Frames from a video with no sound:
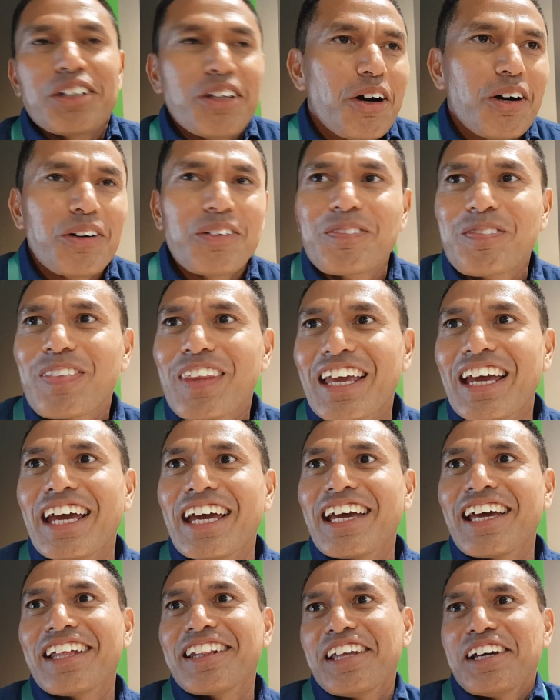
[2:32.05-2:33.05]
No,
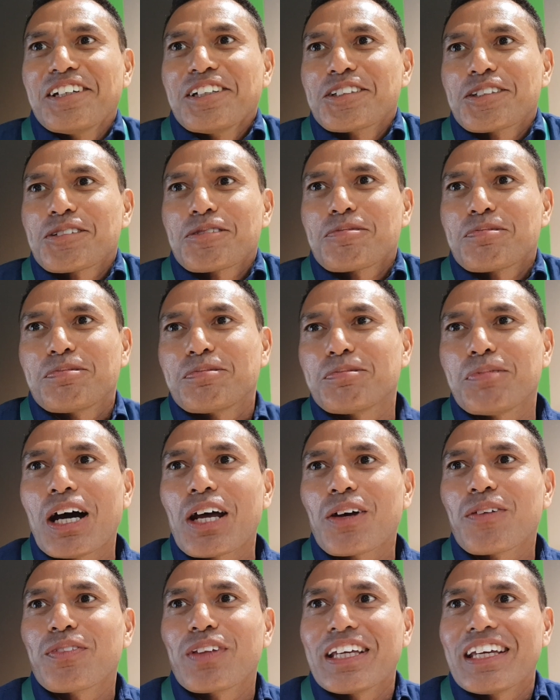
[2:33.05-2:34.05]
that is part
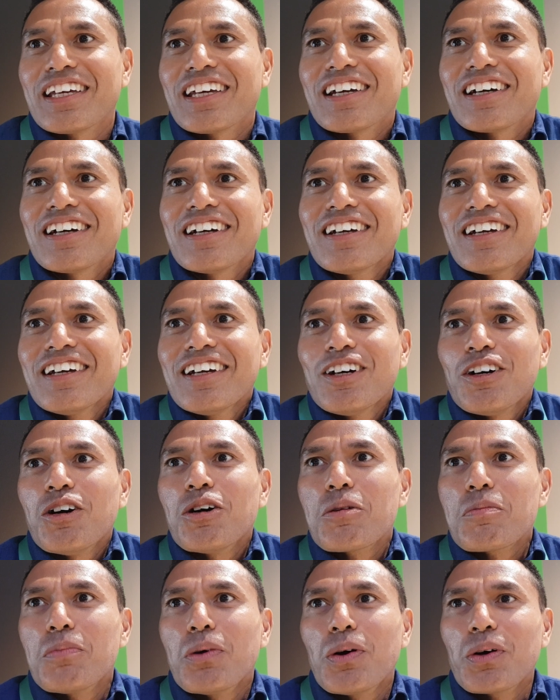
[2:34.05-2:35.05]
of the
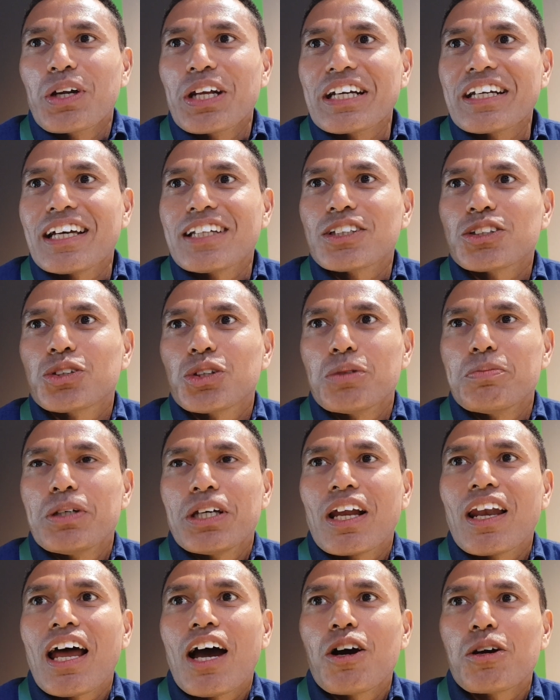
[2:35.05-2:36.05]
onboarding that should be
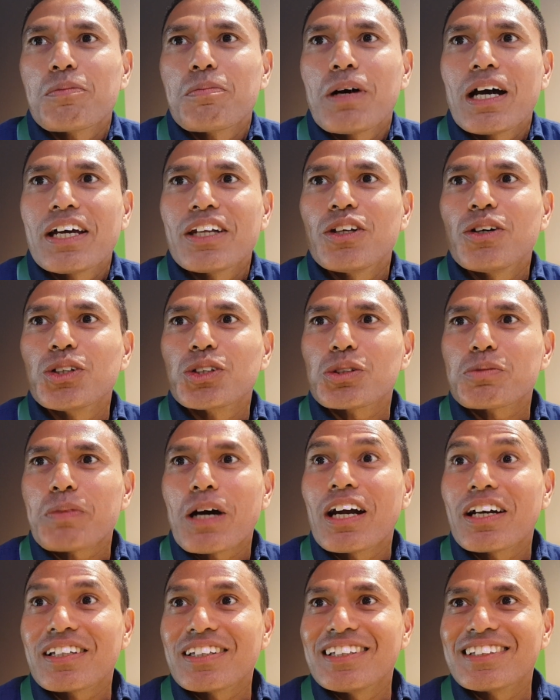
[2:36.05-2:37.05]
allowed by those
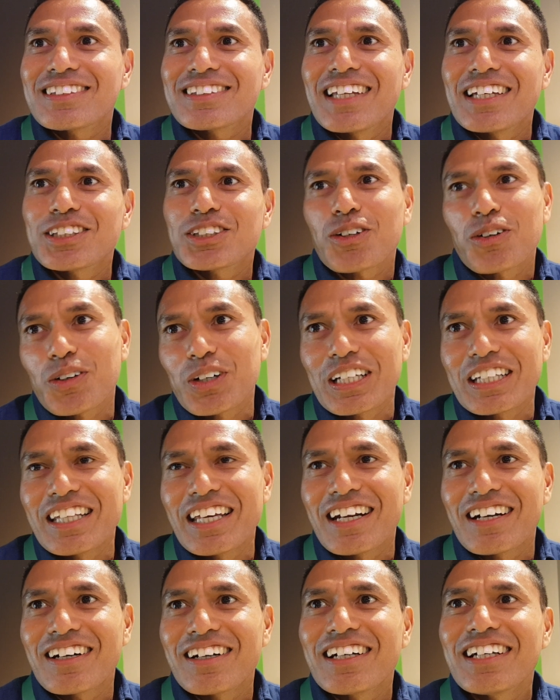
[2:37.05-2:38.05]
parties that's already
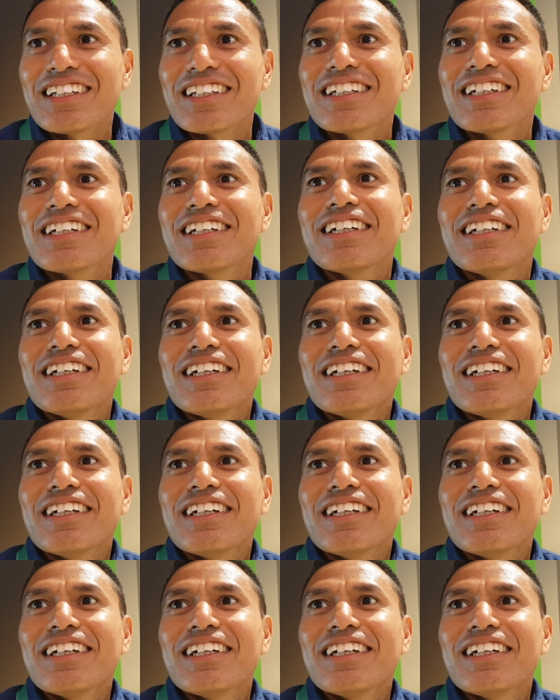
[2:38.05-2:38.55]
there, right?